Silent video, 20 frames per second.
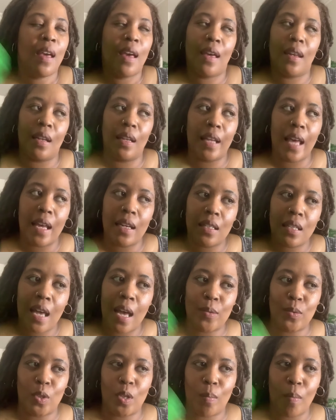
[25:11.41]
And a lot of
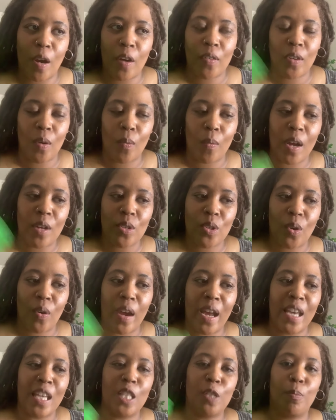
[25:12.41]
times with the Mercury in
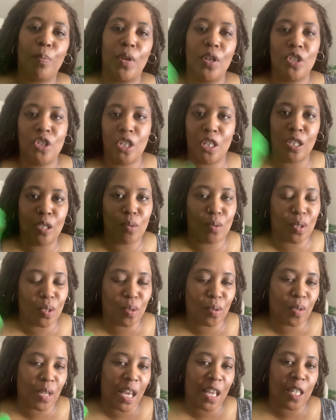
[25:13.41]
retrograde, it's pushing you to
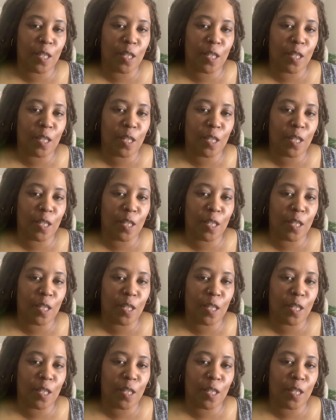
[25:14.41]
do that.